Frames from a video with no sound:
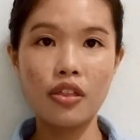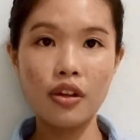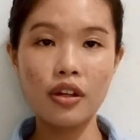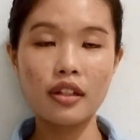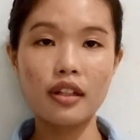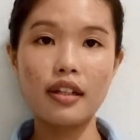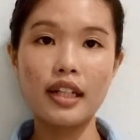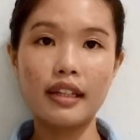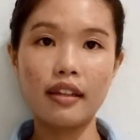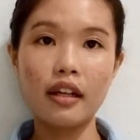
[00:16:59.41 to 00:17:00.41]
Third,
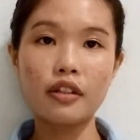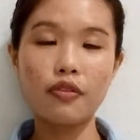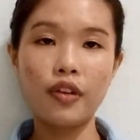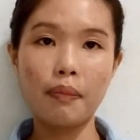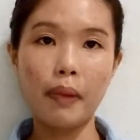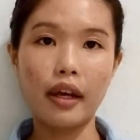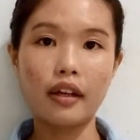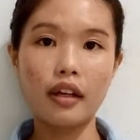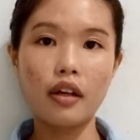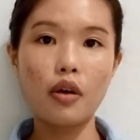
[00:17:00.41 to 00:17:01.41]
detailed
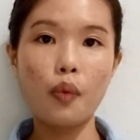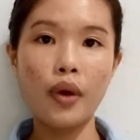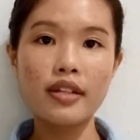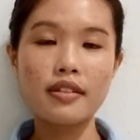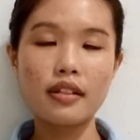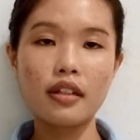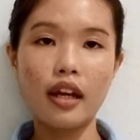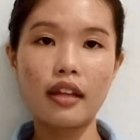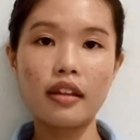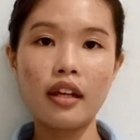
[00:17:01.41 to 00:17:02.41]
feedback. Wesse
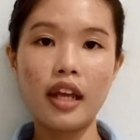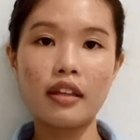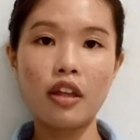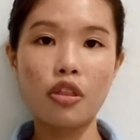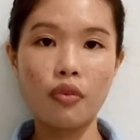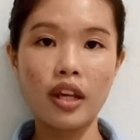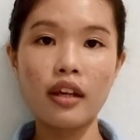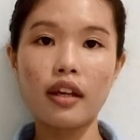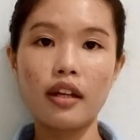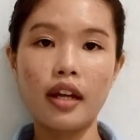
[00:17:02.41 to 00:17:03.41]

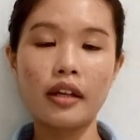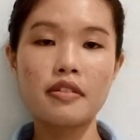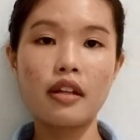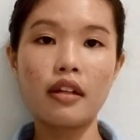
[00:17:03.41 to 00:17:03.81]
1983 connects